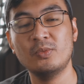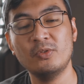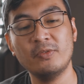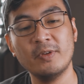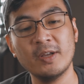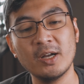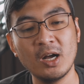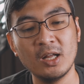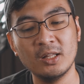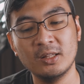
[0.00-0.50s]

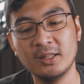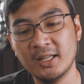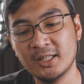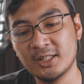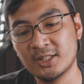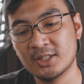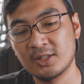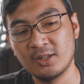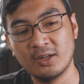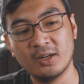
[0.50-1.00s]
moving on,
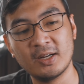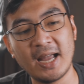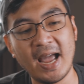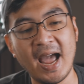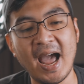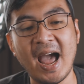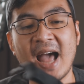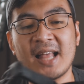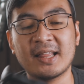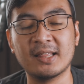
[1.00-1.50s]
let's look
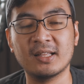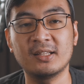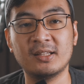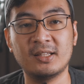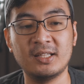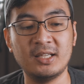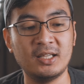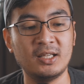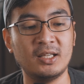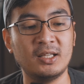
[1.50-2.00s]
at
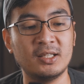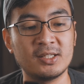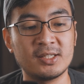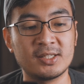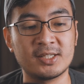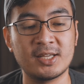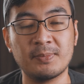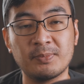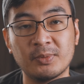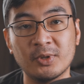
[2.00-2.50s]
the
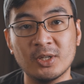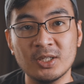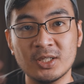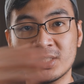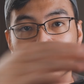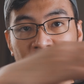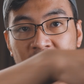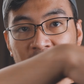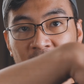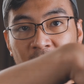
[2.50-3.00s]

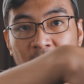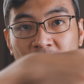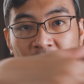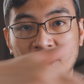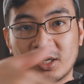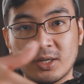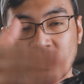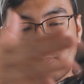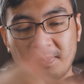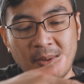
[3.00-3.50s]
zippers
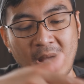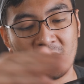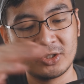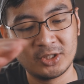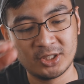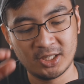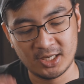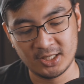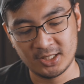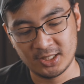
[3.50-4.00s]
or the
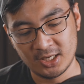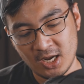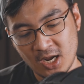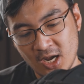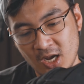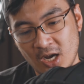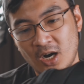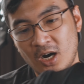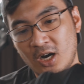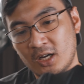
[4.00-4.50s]
pouches
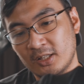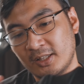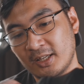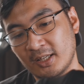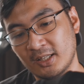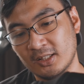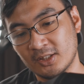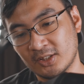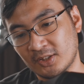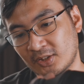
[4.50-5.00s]
on the
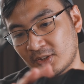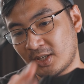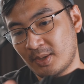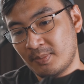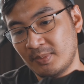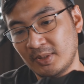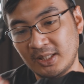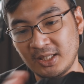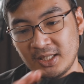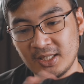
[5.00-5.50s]

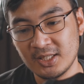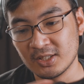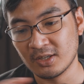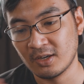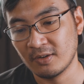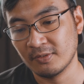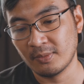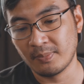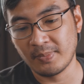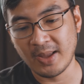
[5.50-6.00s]
extremities
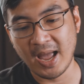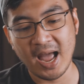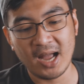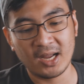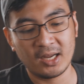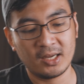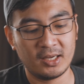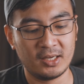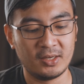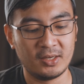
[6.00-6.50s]
of the bag.